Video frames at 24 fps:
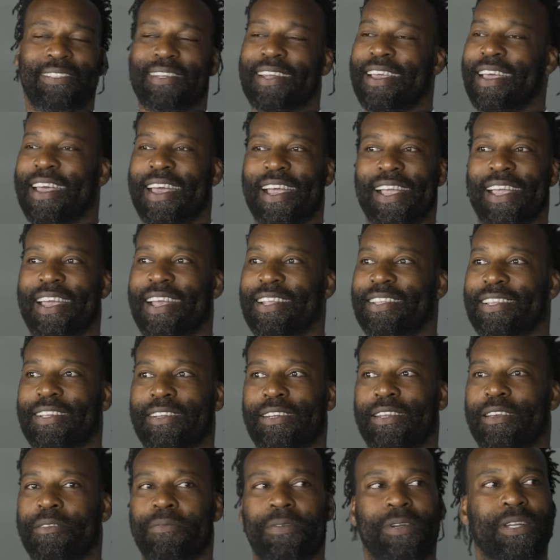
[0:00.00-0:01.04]
Nah, I got the
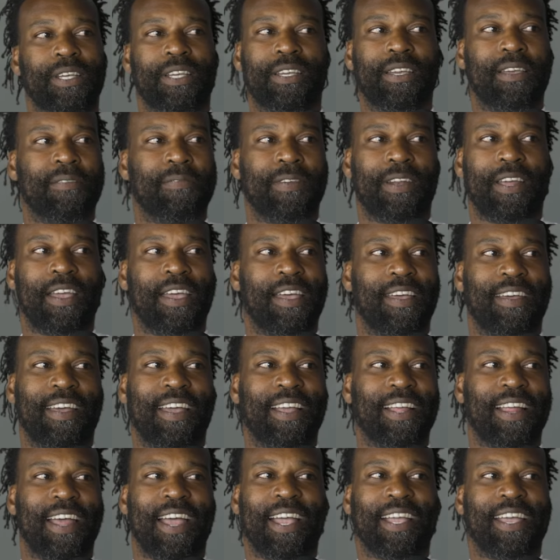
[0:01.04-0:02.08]
Liberty coming out.
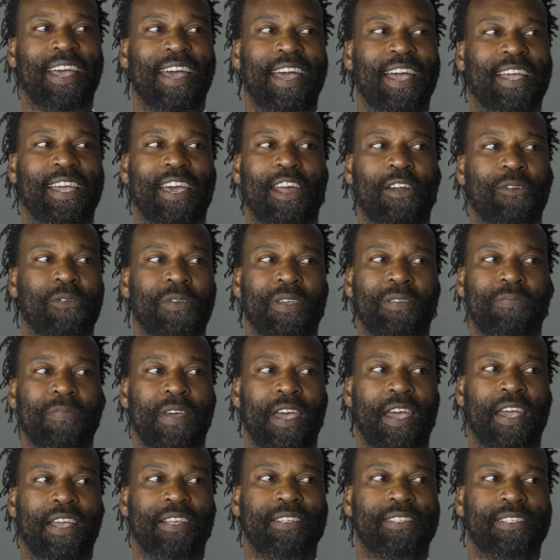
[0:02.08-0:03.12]
I got a
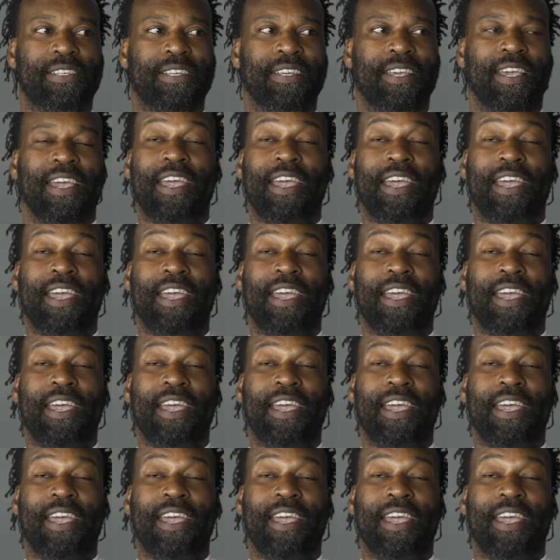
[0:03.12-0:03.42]
rematch.